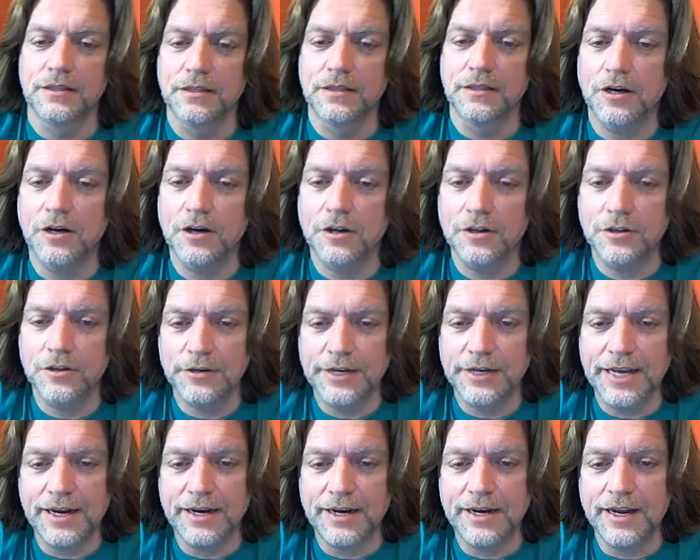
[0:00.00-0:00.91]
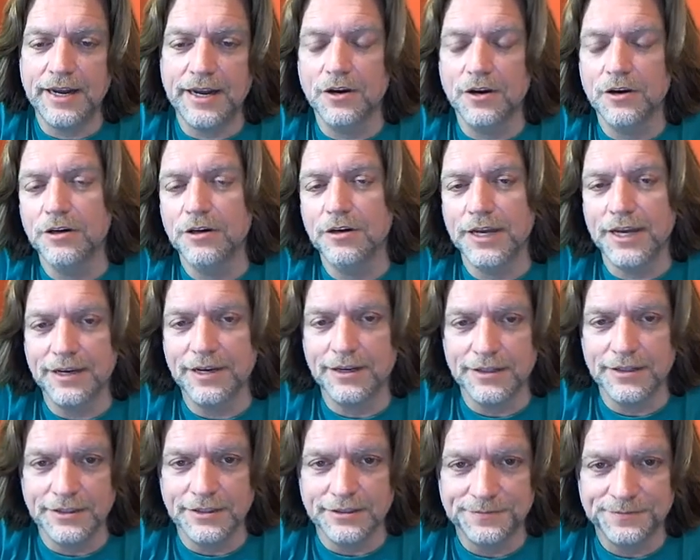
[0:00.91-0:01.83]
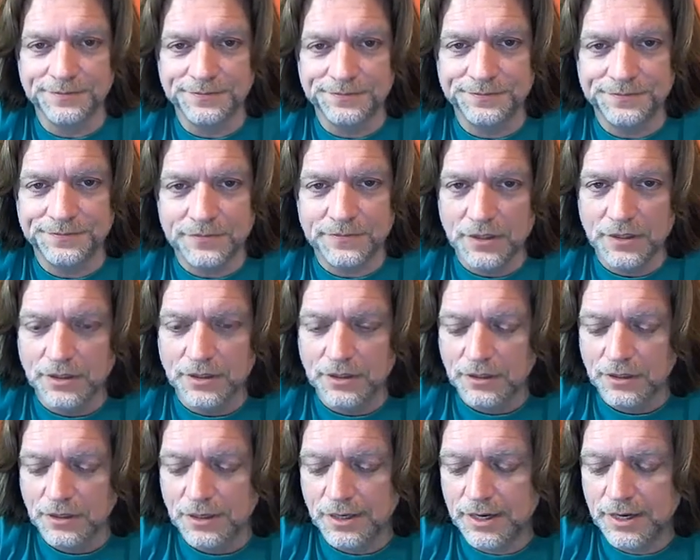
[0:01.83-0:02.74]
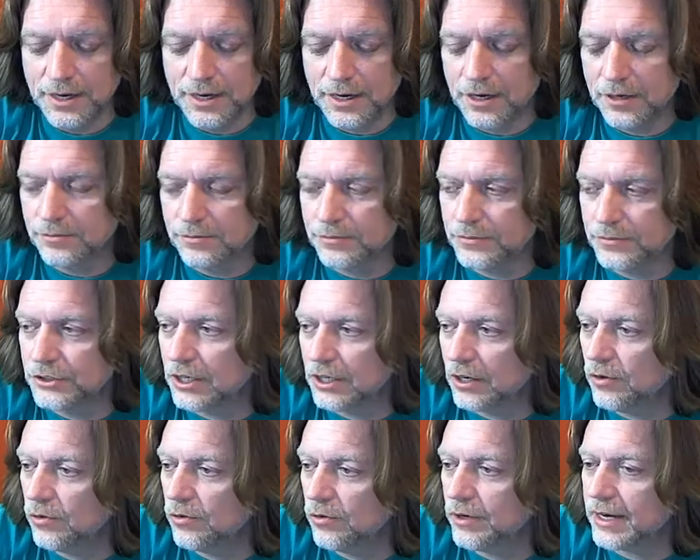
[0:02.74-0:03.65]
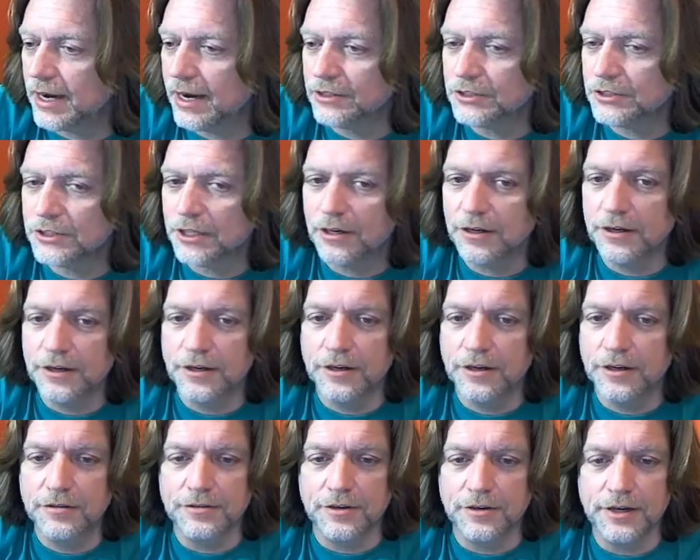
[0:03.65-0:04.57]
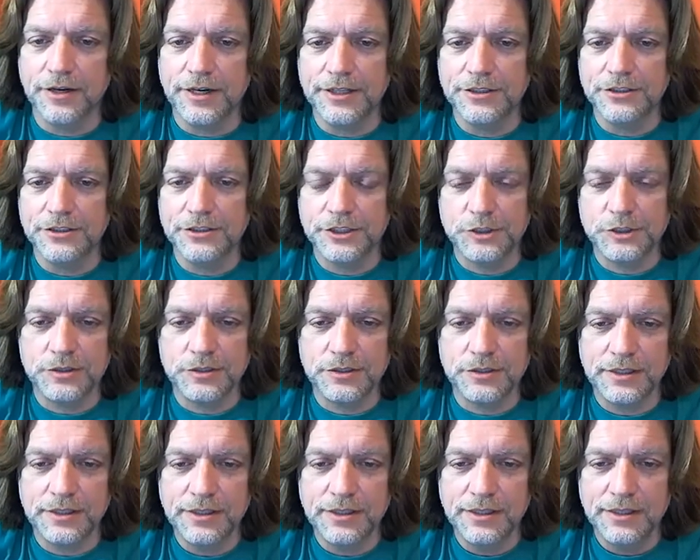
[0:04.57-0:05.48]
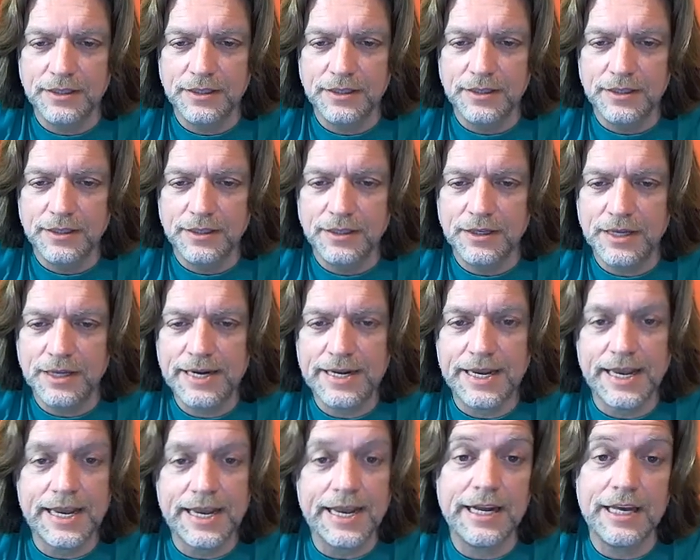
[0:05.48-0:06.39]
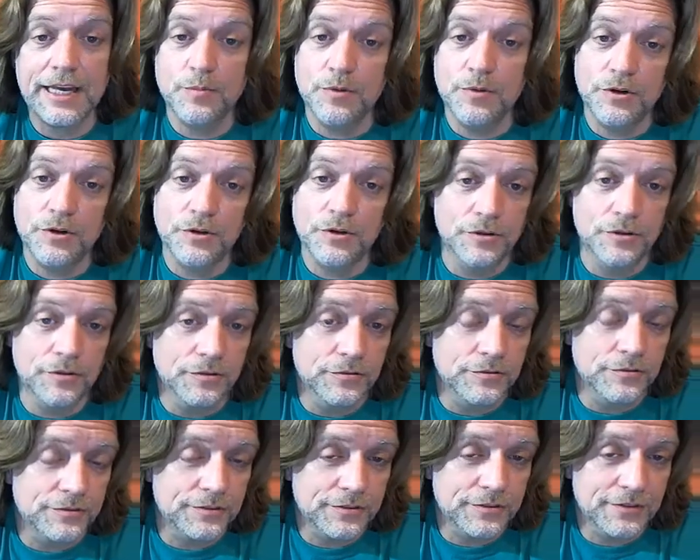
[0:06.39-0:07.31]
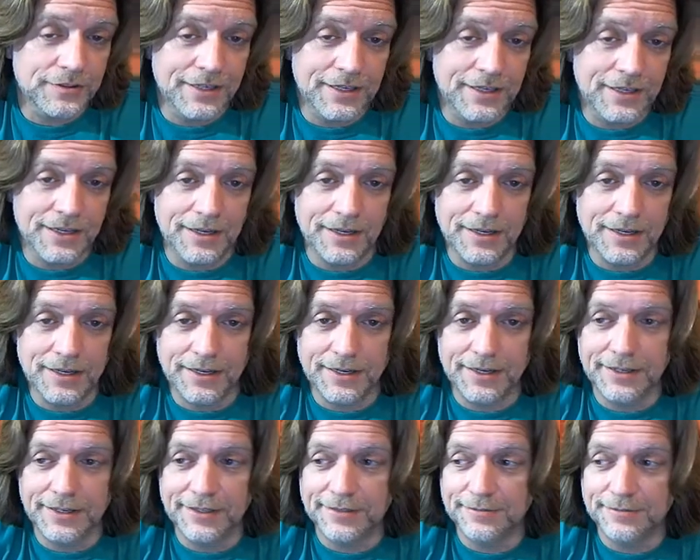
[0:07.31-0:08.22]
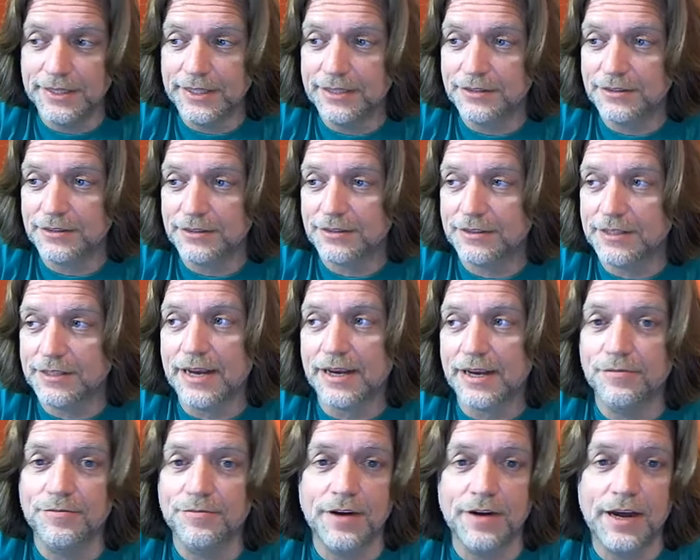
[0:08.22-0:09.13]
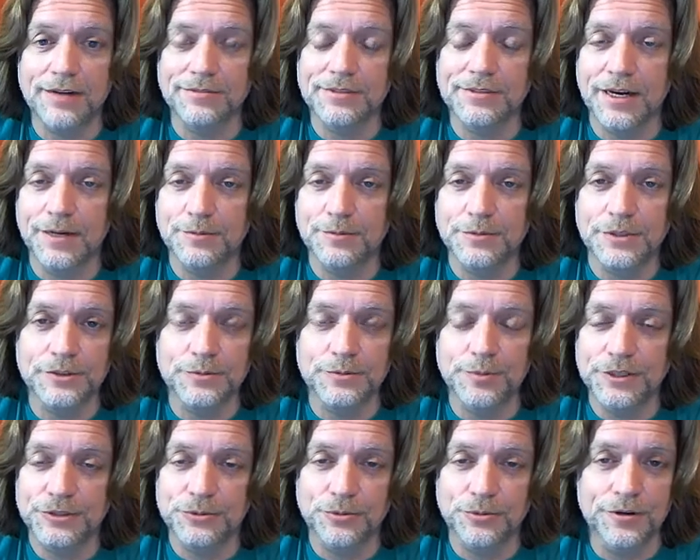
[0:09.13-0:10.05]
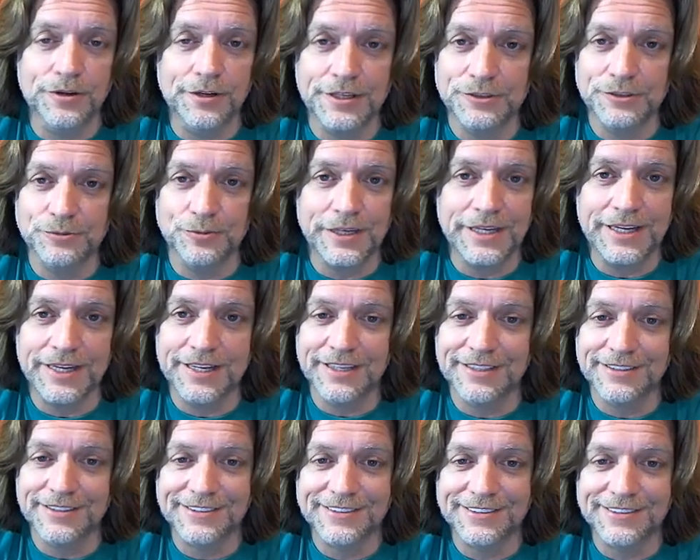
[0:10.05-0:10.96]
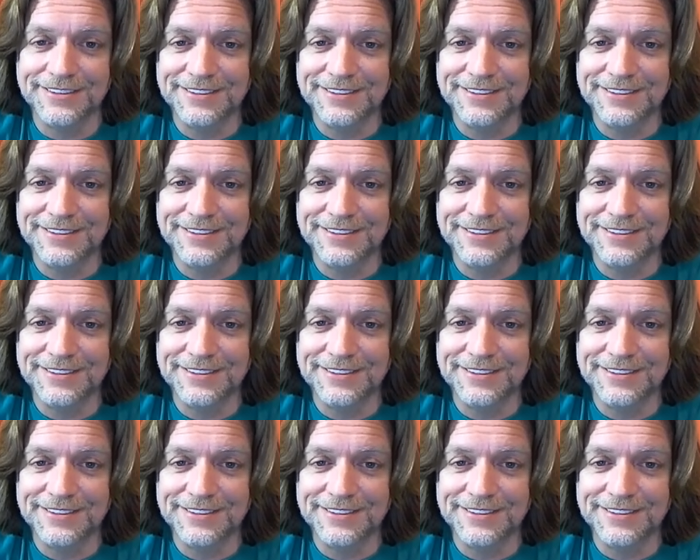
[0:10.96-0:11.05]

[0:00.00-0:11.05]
All okay now. Okay, good. Um, so we're kind of starting over, and it's just like any move. Um, it's taken five times as much work as we guessed.